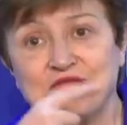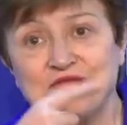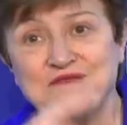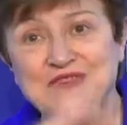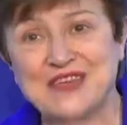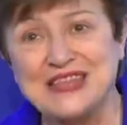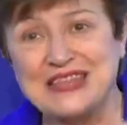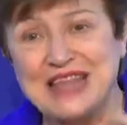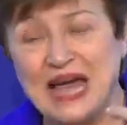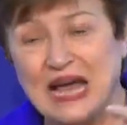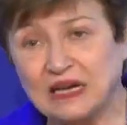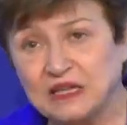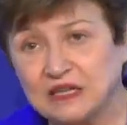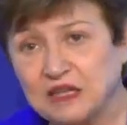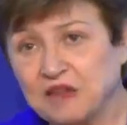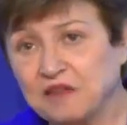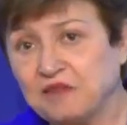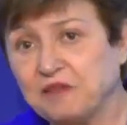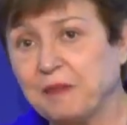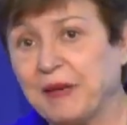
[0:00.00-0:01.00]

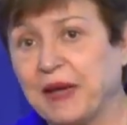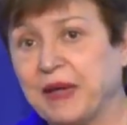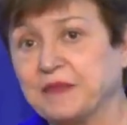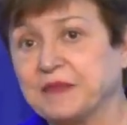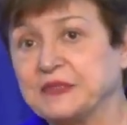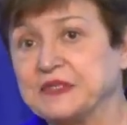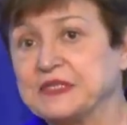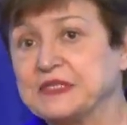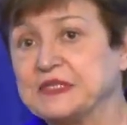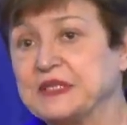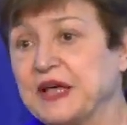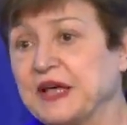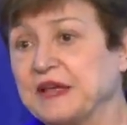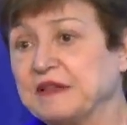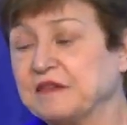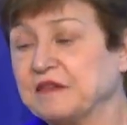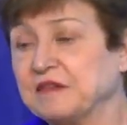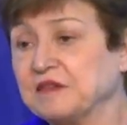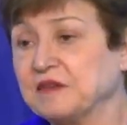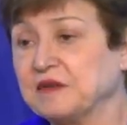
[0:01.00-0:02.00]
finality of payments
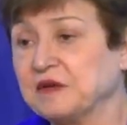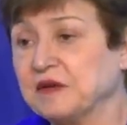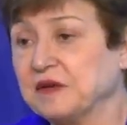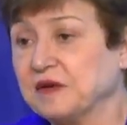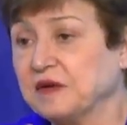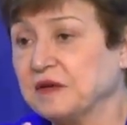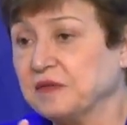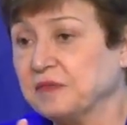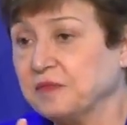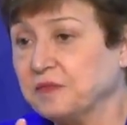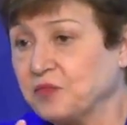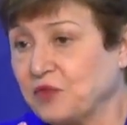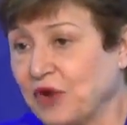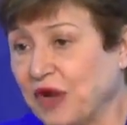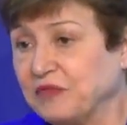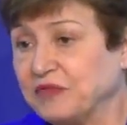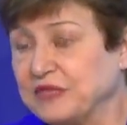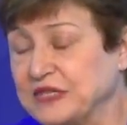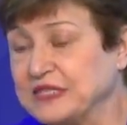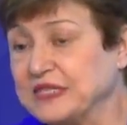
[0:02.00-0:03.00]
that
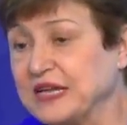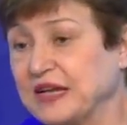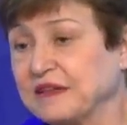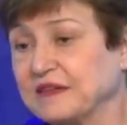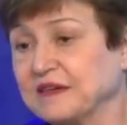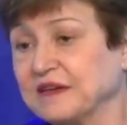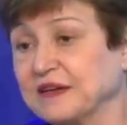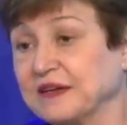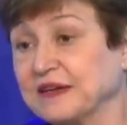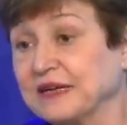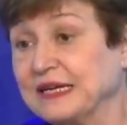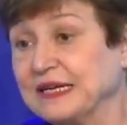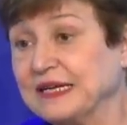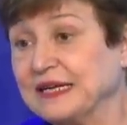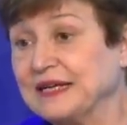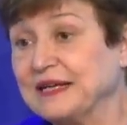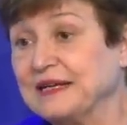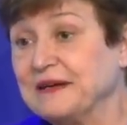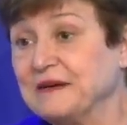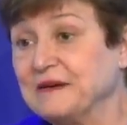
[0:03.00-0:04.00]
private sector
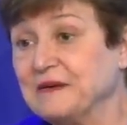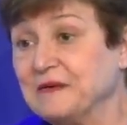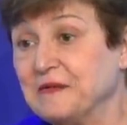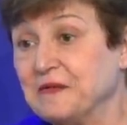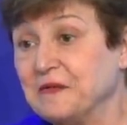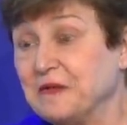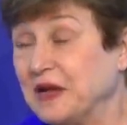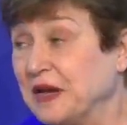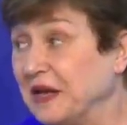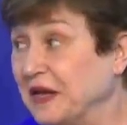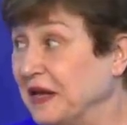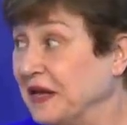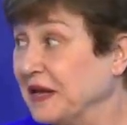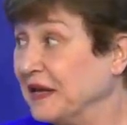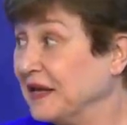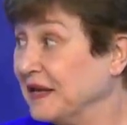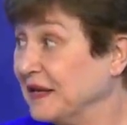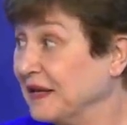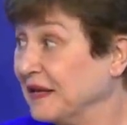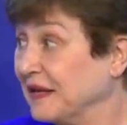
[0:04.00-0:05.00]
really
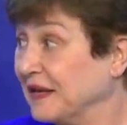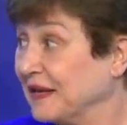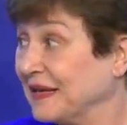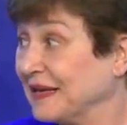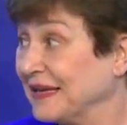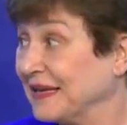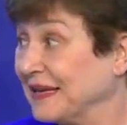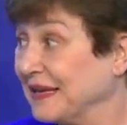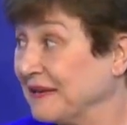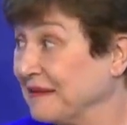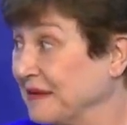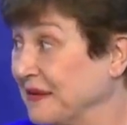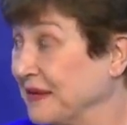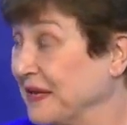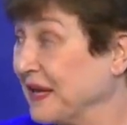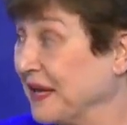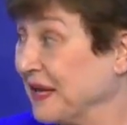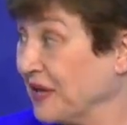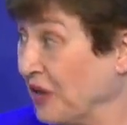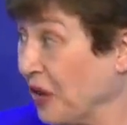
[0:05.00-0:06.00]

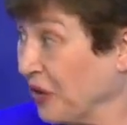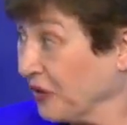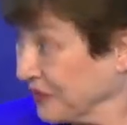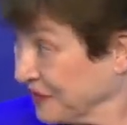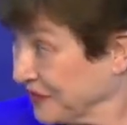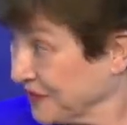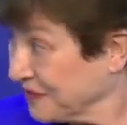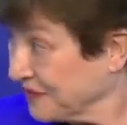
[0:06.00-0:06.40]
cannot,